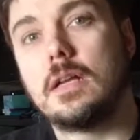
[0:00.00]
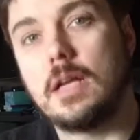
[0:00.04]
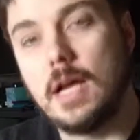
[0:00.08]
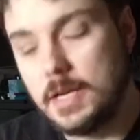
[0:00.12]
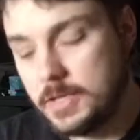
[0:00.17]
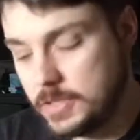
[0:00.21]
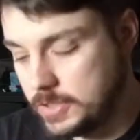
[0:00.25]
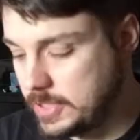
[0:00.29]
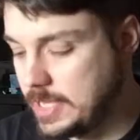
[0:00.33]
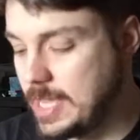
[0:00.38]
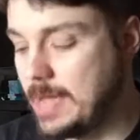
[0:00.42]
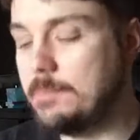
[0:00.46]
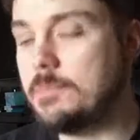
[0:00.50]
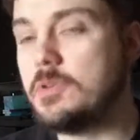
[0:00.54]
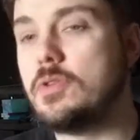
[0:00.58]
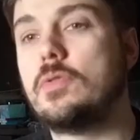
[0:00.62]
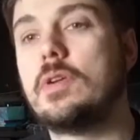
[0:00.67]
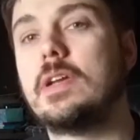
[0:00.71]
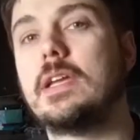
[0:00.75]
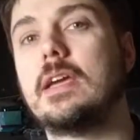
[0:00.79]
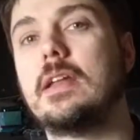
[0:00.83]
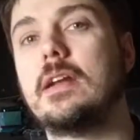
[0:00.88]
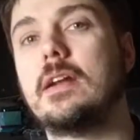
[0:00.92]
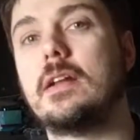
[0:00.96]
I just kept
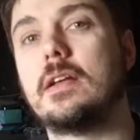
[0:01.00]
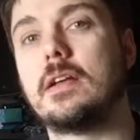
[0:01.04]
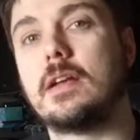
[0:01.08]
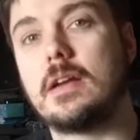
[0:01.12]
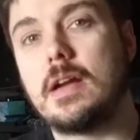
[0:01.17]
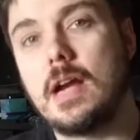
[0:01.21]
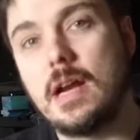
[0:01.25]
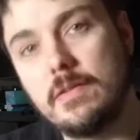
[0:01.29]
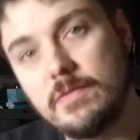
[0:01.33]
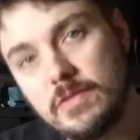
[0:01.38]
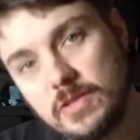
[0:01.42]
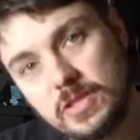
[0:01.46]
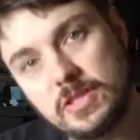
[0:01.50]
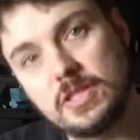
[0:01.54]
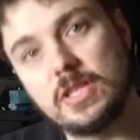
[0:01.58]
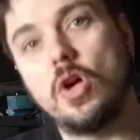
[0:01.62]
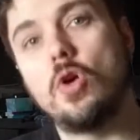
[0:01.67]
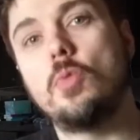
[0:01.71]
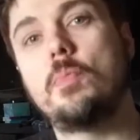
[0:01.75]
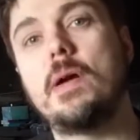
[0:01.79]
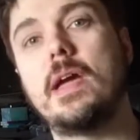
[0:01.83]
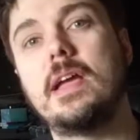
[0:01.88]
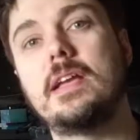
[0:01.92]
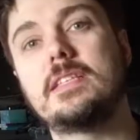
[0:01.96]
doing it at a kind of a
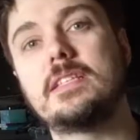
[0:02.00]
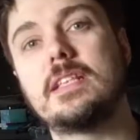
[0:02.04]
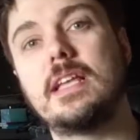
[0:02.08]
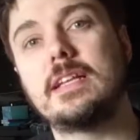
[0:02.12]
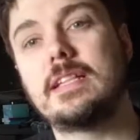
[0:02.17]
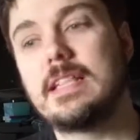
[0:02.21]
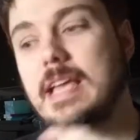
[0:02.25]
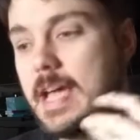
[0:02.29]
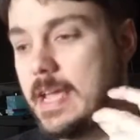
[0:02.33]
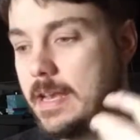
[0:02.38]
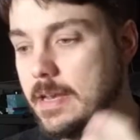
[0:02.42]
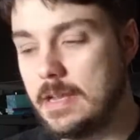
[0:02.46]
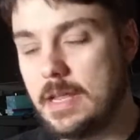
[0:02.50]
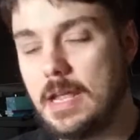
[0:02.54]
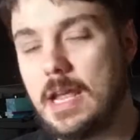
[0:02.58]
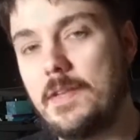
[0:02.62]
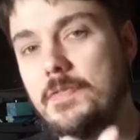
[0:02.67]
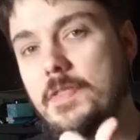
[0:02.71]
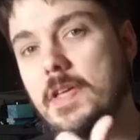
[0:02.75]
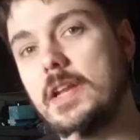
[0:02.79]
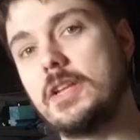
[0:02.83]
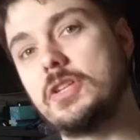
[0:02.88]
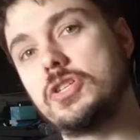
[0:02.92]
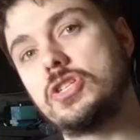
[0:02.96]
slow pace like that,
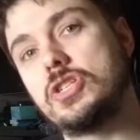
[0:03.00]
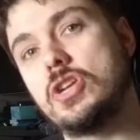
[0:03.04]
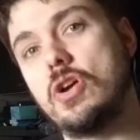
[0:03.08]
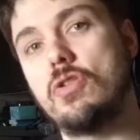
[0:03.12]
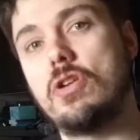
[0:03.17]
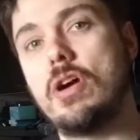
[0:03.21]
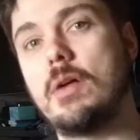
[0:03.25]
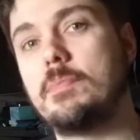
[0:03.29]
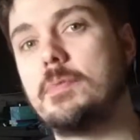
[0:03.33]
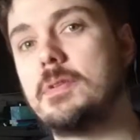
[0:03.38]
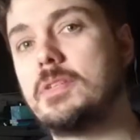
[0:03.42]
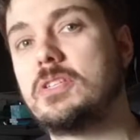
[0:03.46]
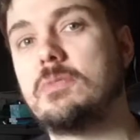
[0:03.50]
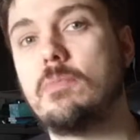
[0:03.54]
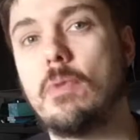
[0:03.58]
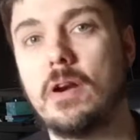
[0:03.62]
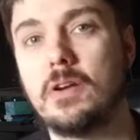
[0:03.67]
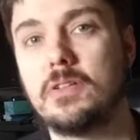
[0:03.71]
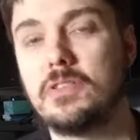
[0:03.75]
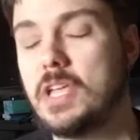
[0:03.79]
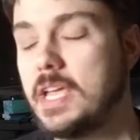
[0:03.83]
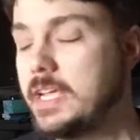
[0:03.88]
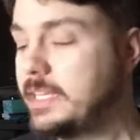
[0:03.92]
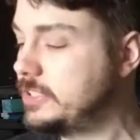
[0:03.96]
and then it showed up in
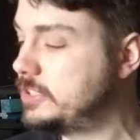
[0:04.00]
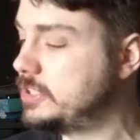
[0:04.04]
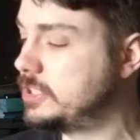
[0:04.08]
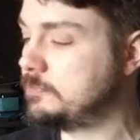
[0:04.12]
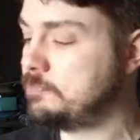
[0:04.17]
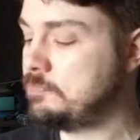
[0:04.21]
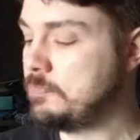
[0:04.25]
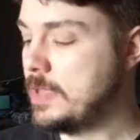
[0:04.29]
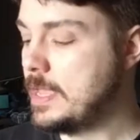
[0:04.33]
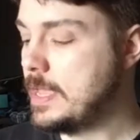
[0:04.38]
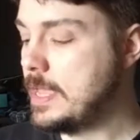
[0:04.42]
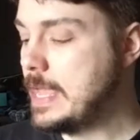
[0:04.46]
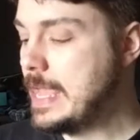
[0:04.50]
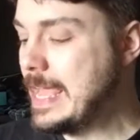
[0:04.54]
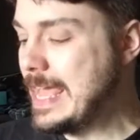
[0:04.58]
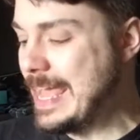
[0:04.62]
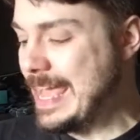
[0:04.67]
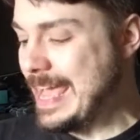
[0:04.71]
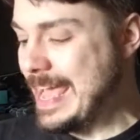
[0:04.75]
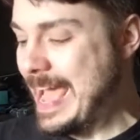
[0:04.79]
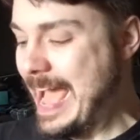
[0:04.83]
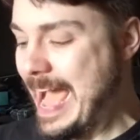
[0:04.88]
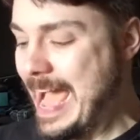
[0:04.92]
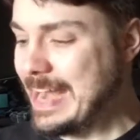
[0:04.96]
SmartThings,
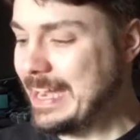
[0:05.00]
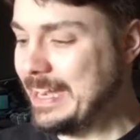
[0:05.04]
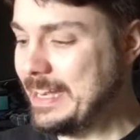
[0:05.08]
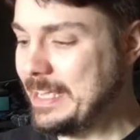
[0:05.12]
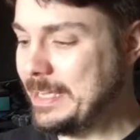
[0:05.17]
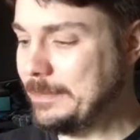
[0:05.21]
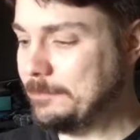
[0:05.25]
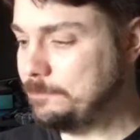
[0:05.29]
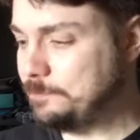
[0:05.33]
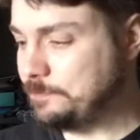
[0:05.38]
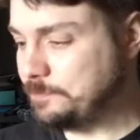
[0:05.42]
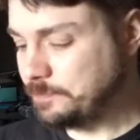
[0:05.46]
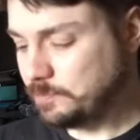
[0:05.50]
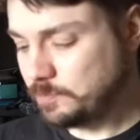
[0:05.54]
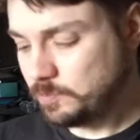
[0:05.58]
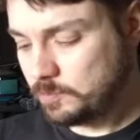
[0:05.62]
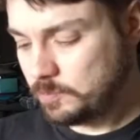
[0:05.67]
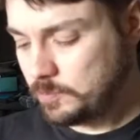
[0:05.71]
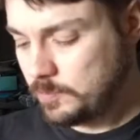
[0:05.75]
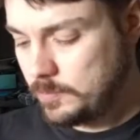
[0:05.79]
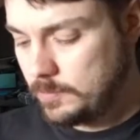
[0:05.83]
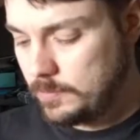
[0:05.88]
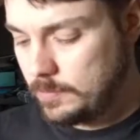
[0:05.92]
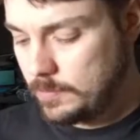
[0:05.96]
added it,
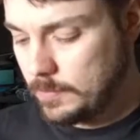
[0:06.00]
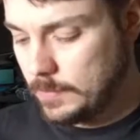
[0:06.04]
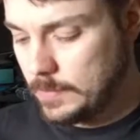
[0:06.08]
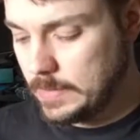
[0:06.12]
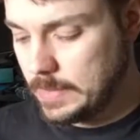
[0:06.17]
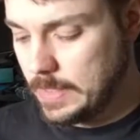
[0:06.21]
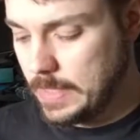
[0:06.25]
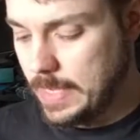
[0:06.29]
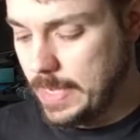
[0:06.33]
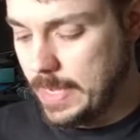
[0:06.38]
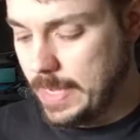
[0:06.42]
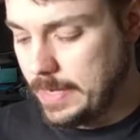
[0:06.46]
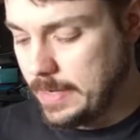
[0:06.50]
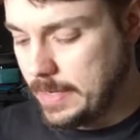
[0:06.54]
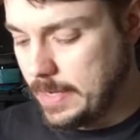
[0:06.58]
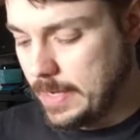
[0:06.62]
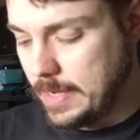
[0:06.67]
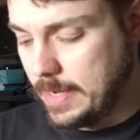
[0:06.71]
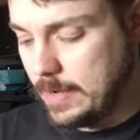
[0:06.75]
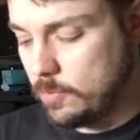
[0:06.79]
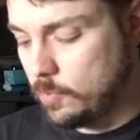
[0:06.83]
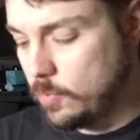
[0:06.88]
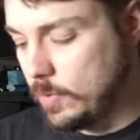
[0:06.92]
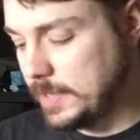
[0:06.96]
and
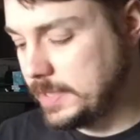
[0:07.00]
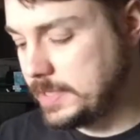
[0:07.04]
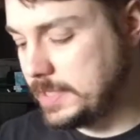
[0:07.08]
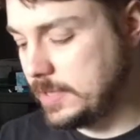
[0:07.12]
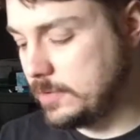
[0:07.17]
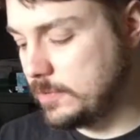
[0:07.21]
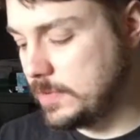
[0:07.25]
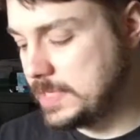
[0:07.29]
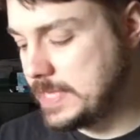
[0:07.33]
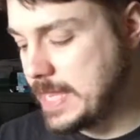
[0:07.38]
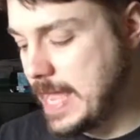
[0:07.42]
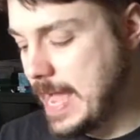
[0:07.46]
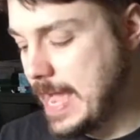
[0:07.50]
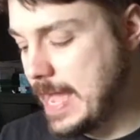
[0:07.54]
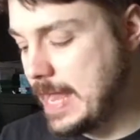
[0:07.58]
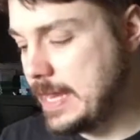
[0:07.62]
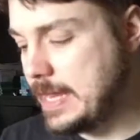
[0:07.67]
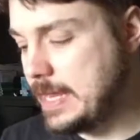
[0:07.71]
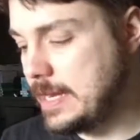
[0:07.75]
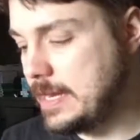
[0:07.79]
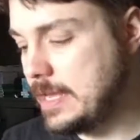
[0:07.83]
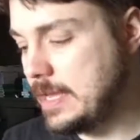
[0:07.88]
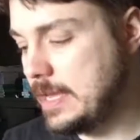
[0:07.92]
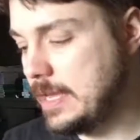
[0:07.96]
once it was
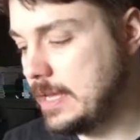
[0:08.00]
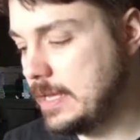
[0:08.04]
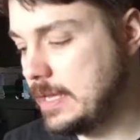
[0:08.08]
added,